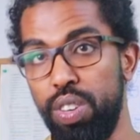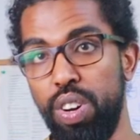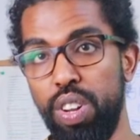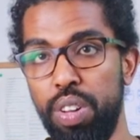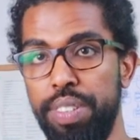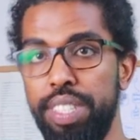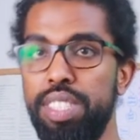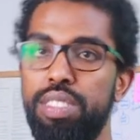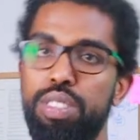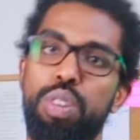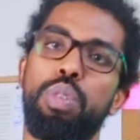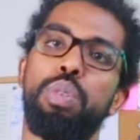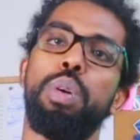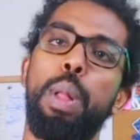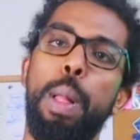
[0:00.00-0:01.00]
all of it.
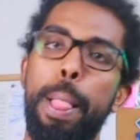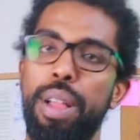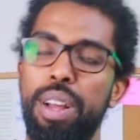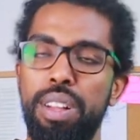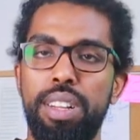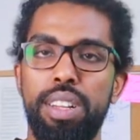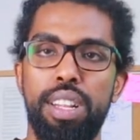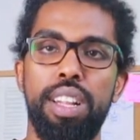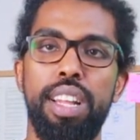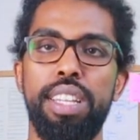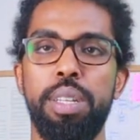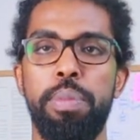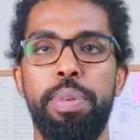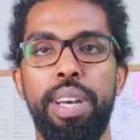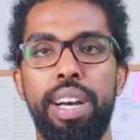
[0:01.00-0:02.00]
So learn
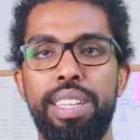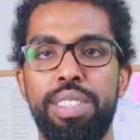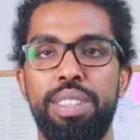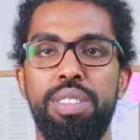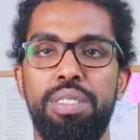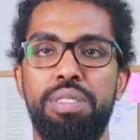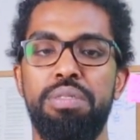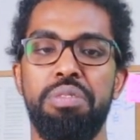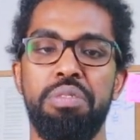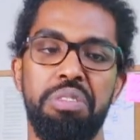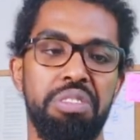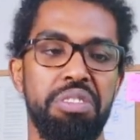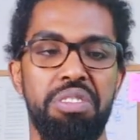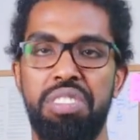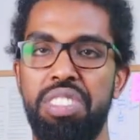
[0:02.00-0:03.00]
the piano,
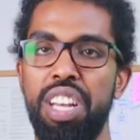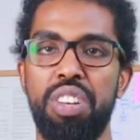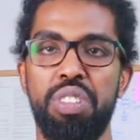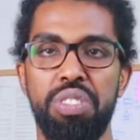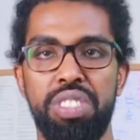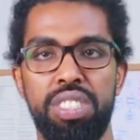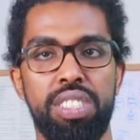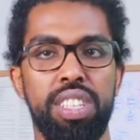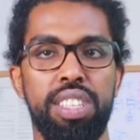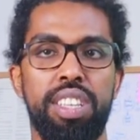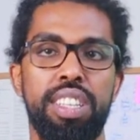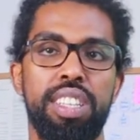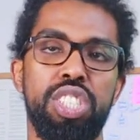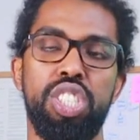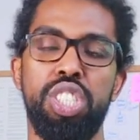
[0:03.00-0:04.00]
stay consistent
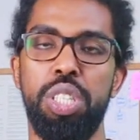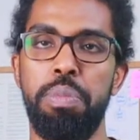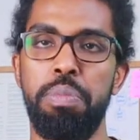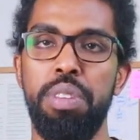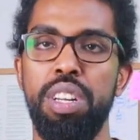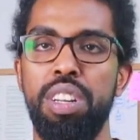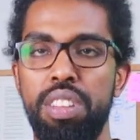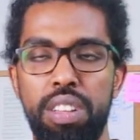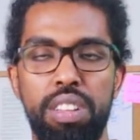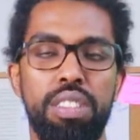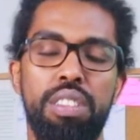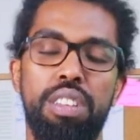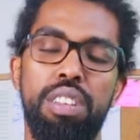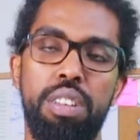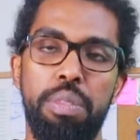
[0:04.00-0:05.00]
at the gym,
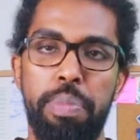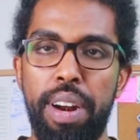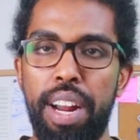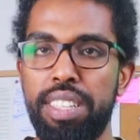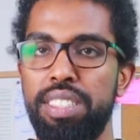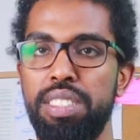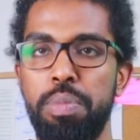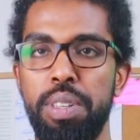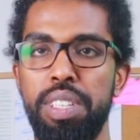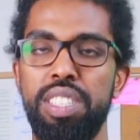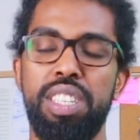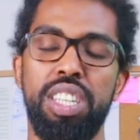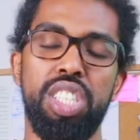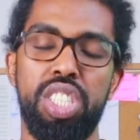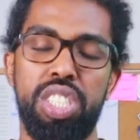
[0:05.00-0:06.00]
practice
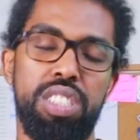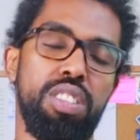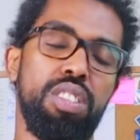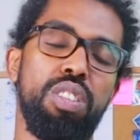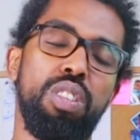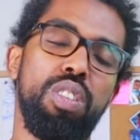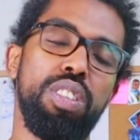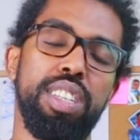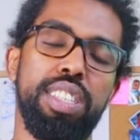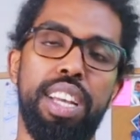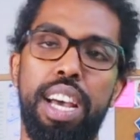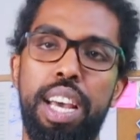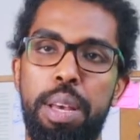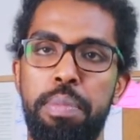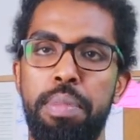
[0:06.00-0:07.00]
meditation all the
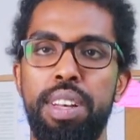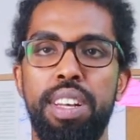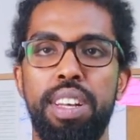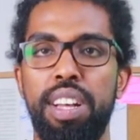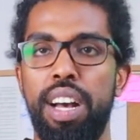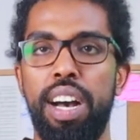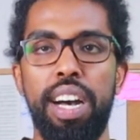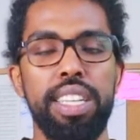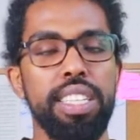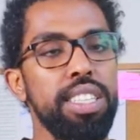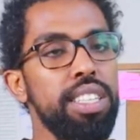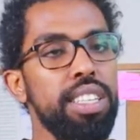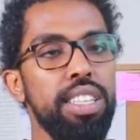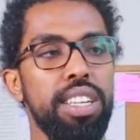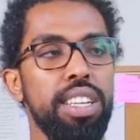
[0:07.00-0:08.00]
time,
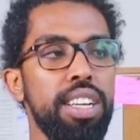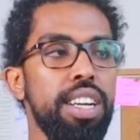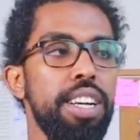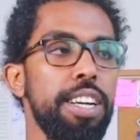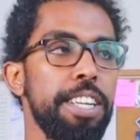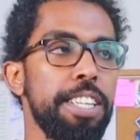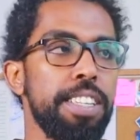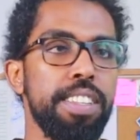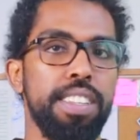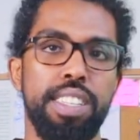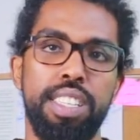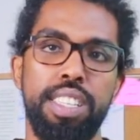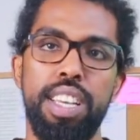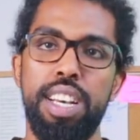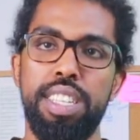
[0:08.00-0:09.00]
and
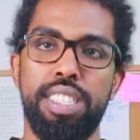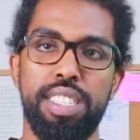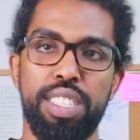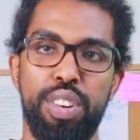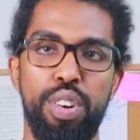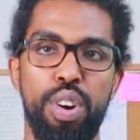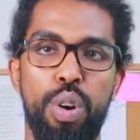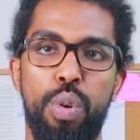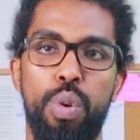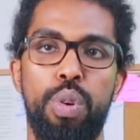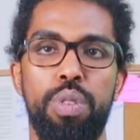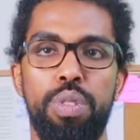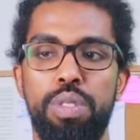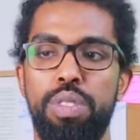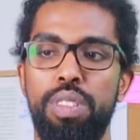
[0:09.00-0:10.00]
yes,
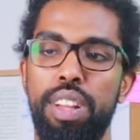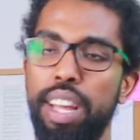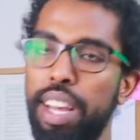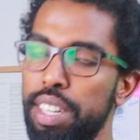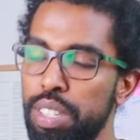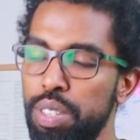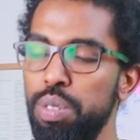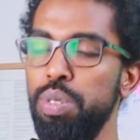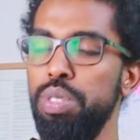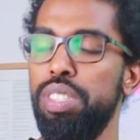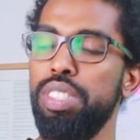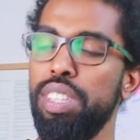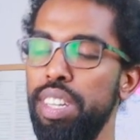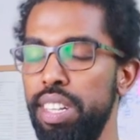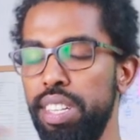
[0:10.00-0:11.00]
grow, learn new
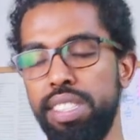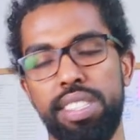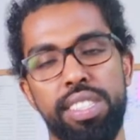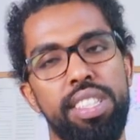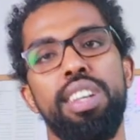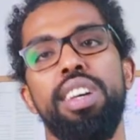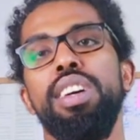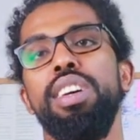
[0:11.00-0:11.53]
skills,